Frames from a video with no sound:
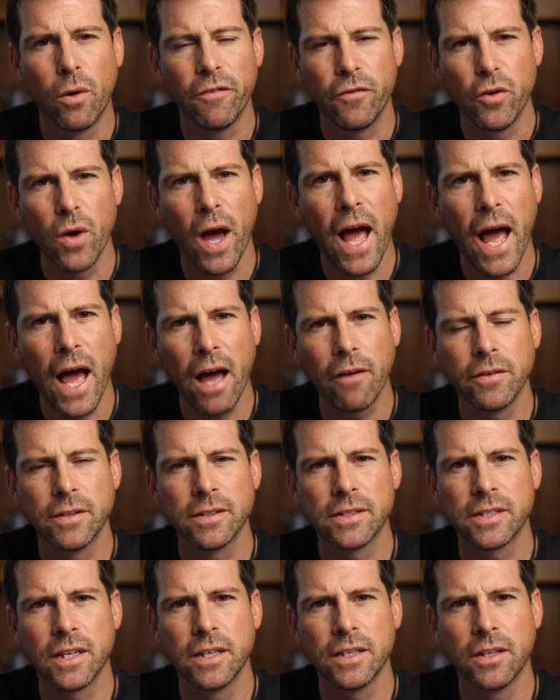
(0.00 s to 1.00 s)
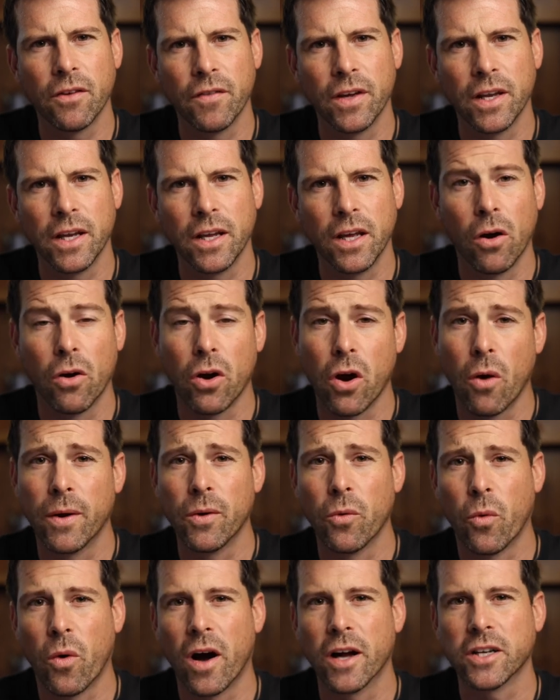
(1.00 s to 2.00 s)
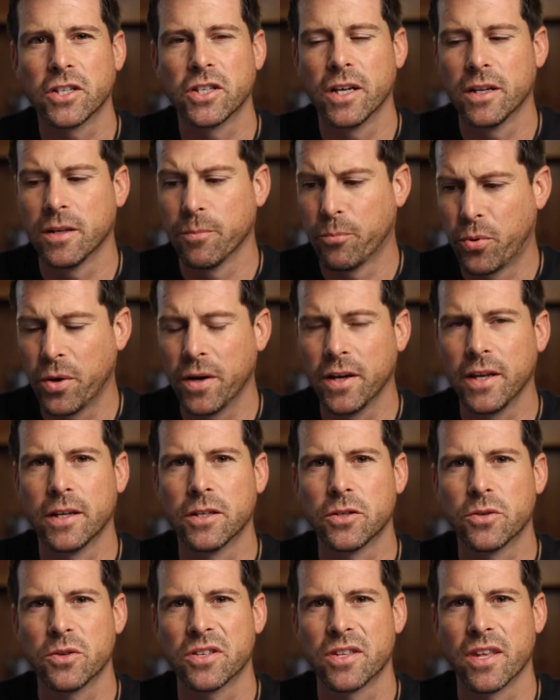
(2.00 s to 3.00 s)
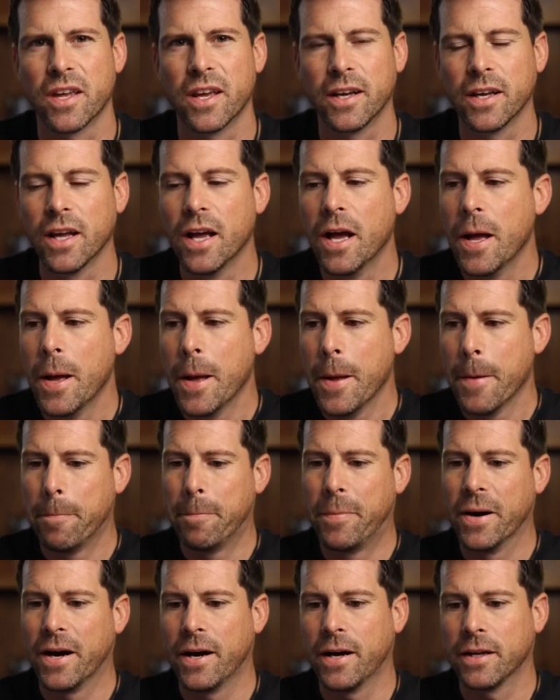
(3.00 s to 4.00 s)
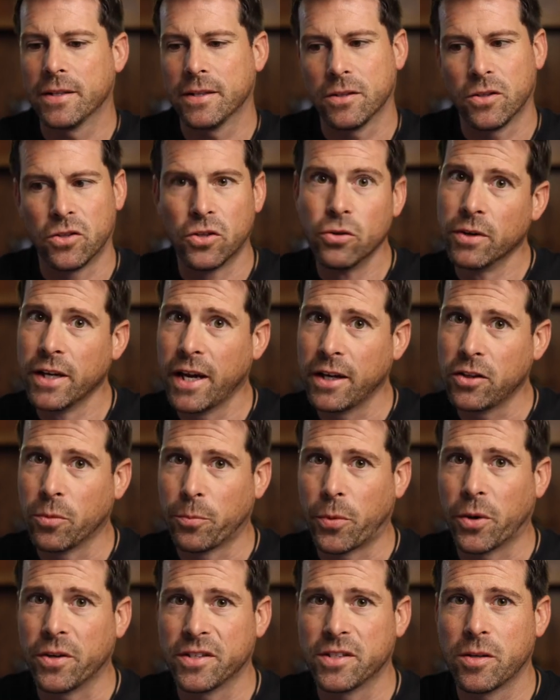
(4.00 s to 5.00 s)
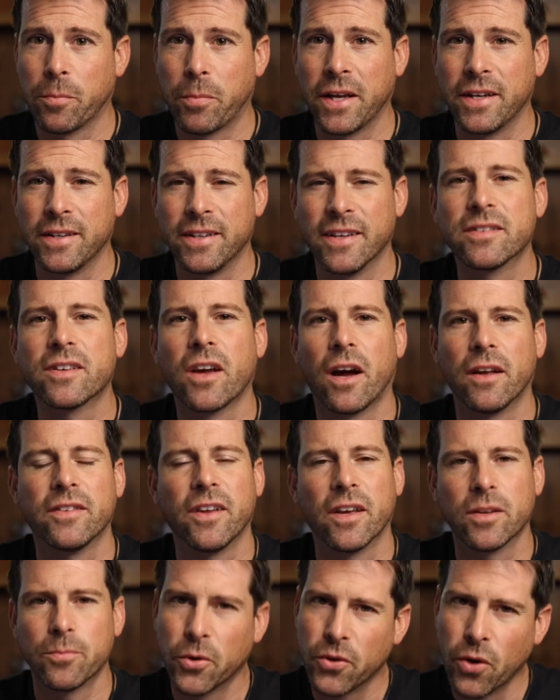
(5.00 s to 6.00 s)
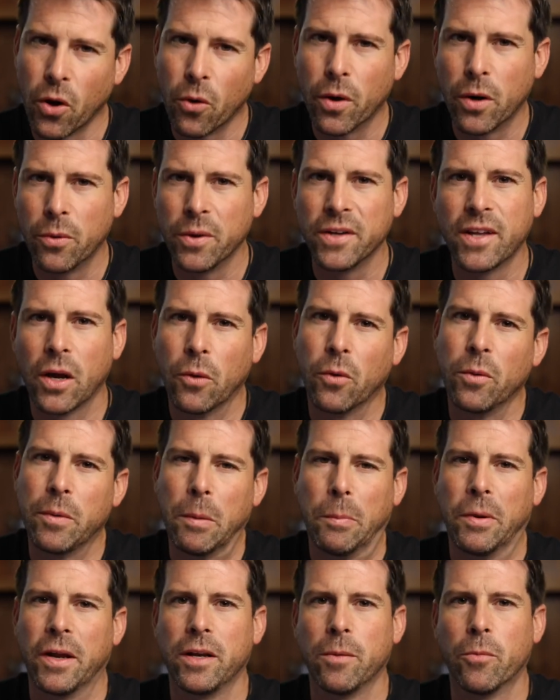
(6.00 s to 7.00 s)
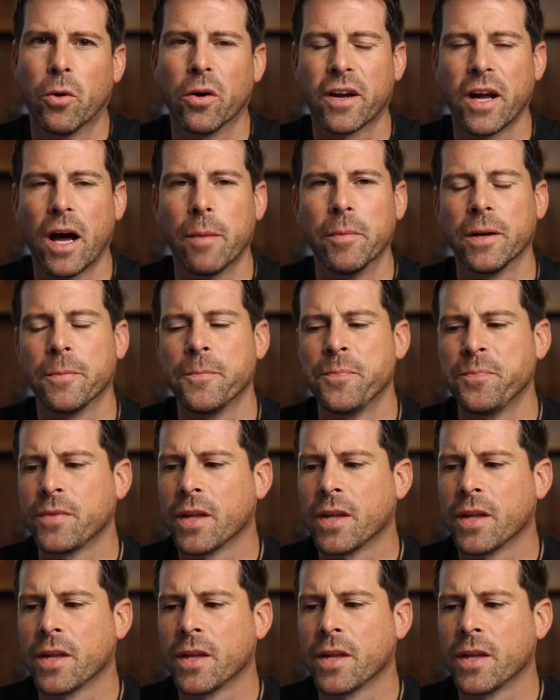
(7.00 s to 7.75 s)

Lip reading: If you haven't seen the video, go and watch it. Pretty interesting, but too late to participate in this contest, but don't worry, there will be plenty more coming.